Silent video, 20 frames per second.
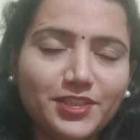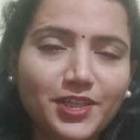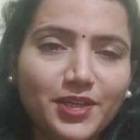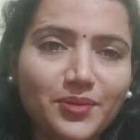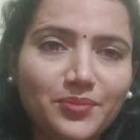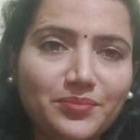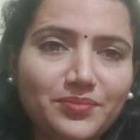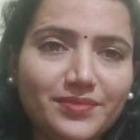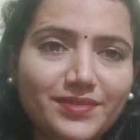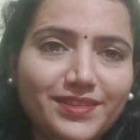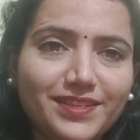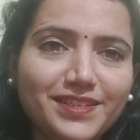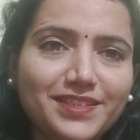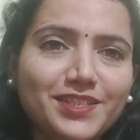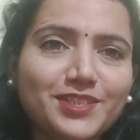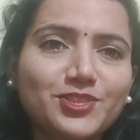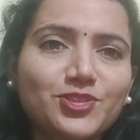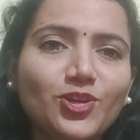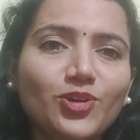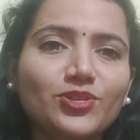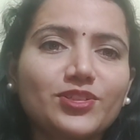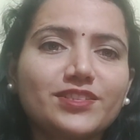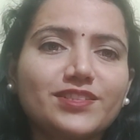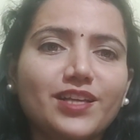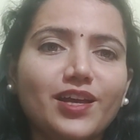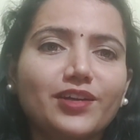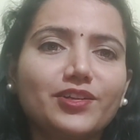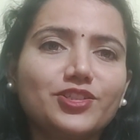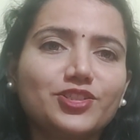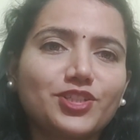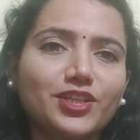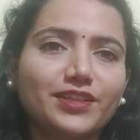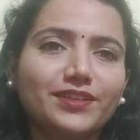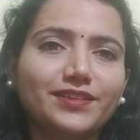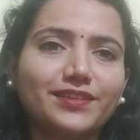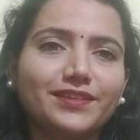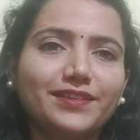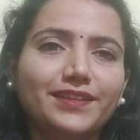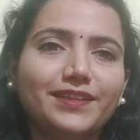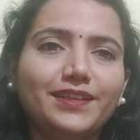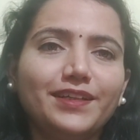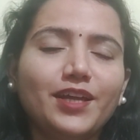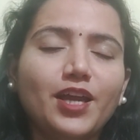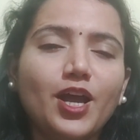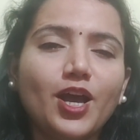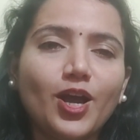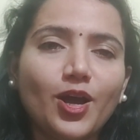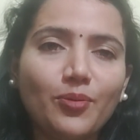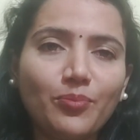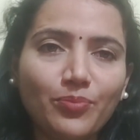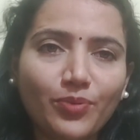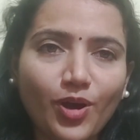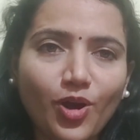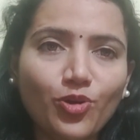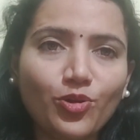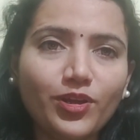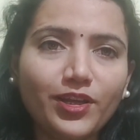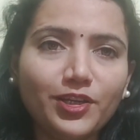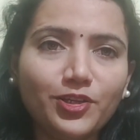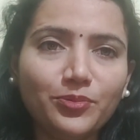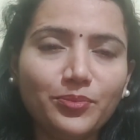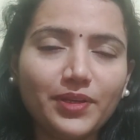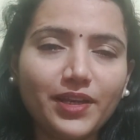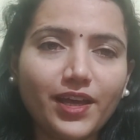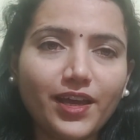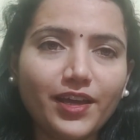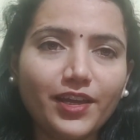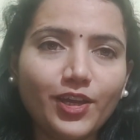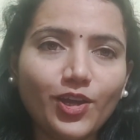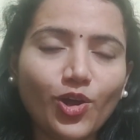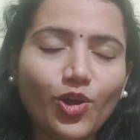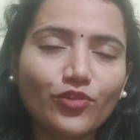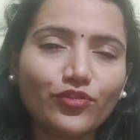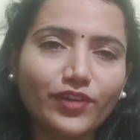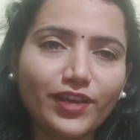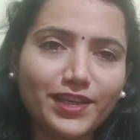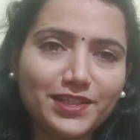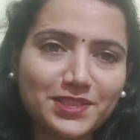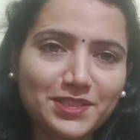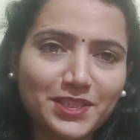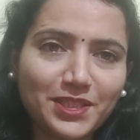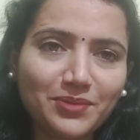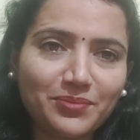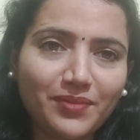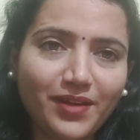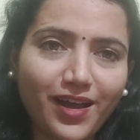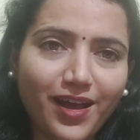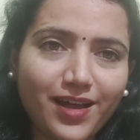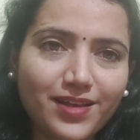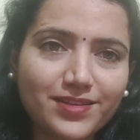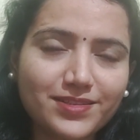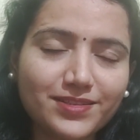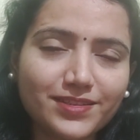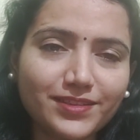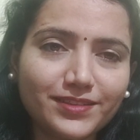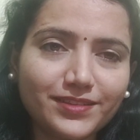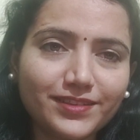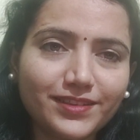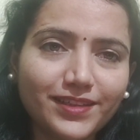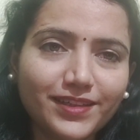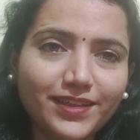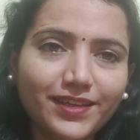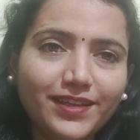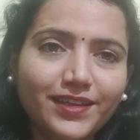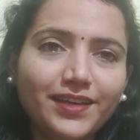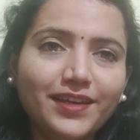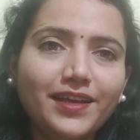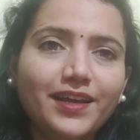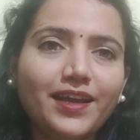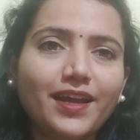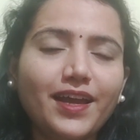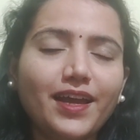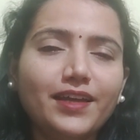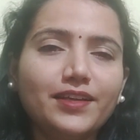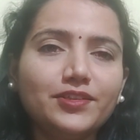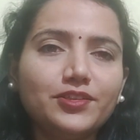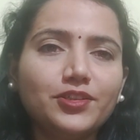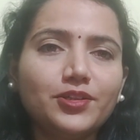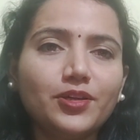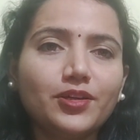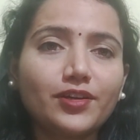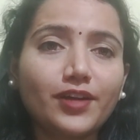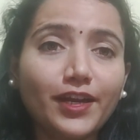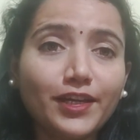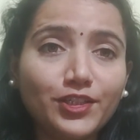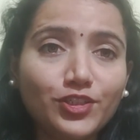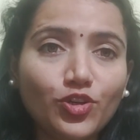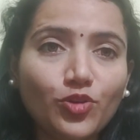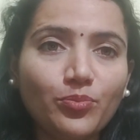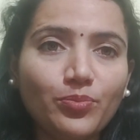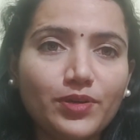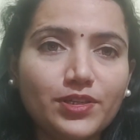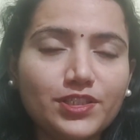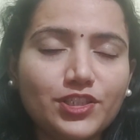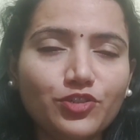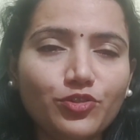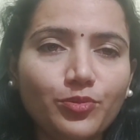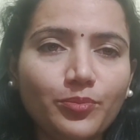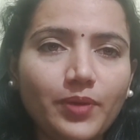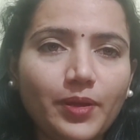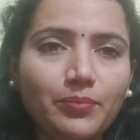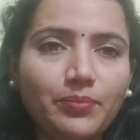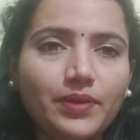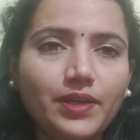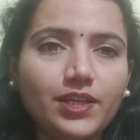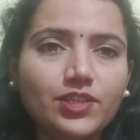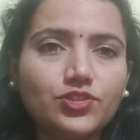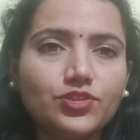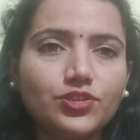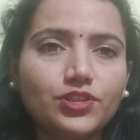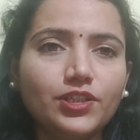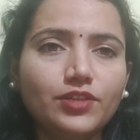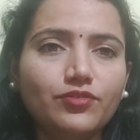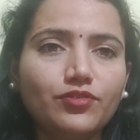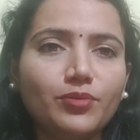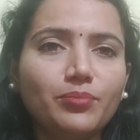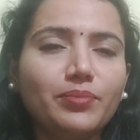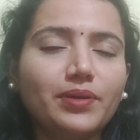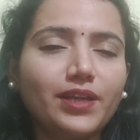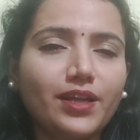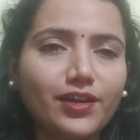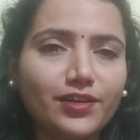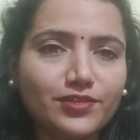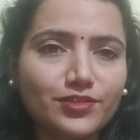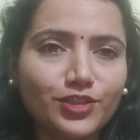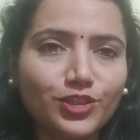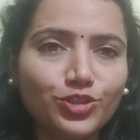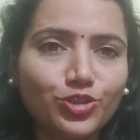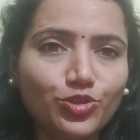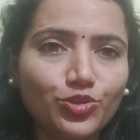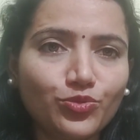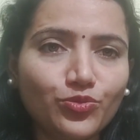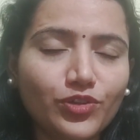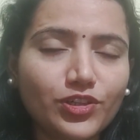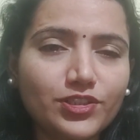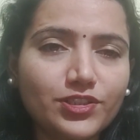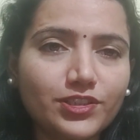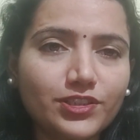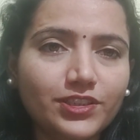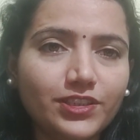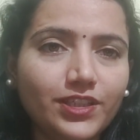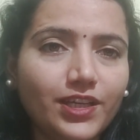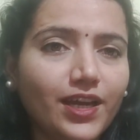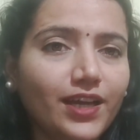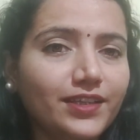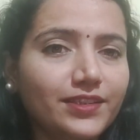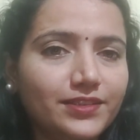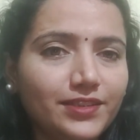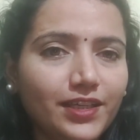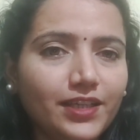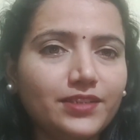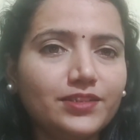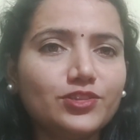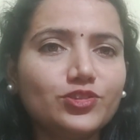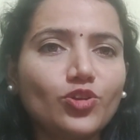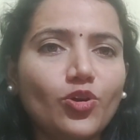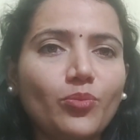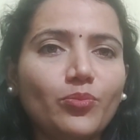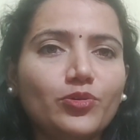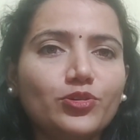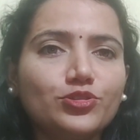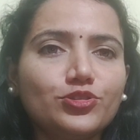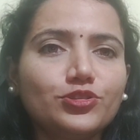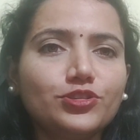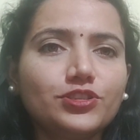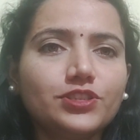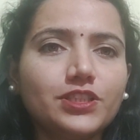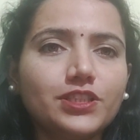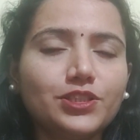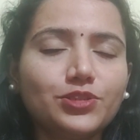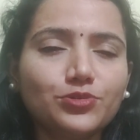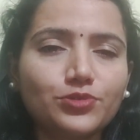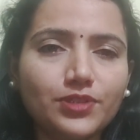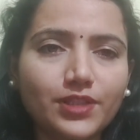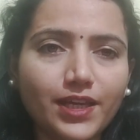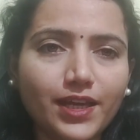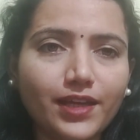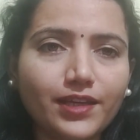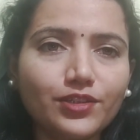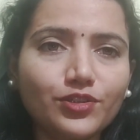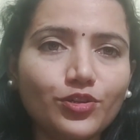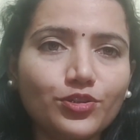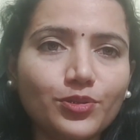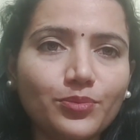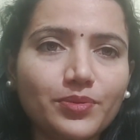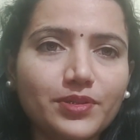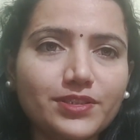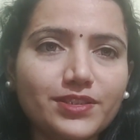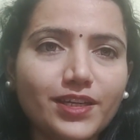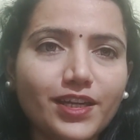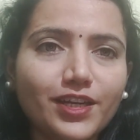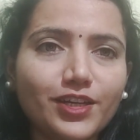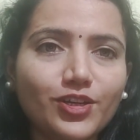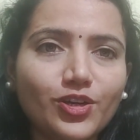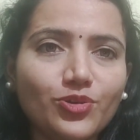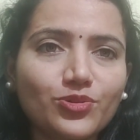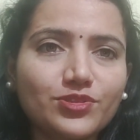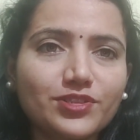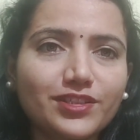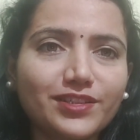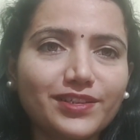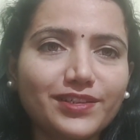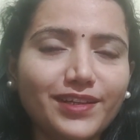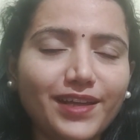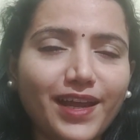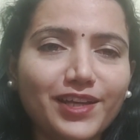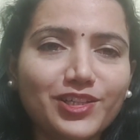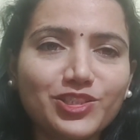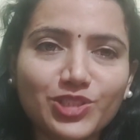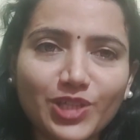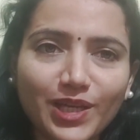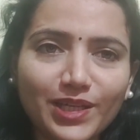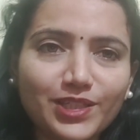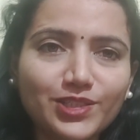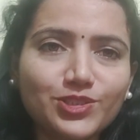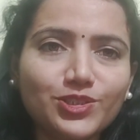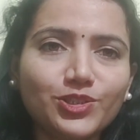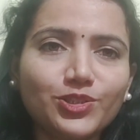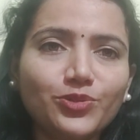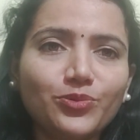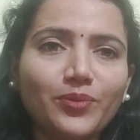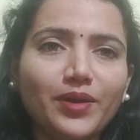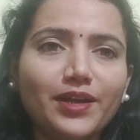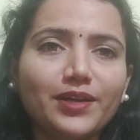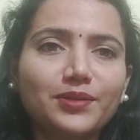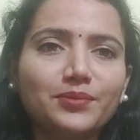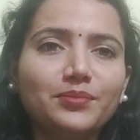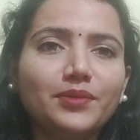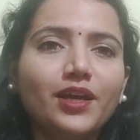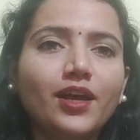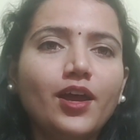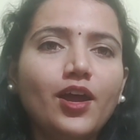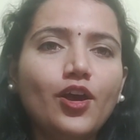Namaskaram. This is Dr. Sahana Shankari, a proud alumni of SDM Hassan, and right now pursuing my PhD from Banaras Hindu University. I take this opportunity to thank Dr. Prasanna N. Rao sir and Shaila Jayu madam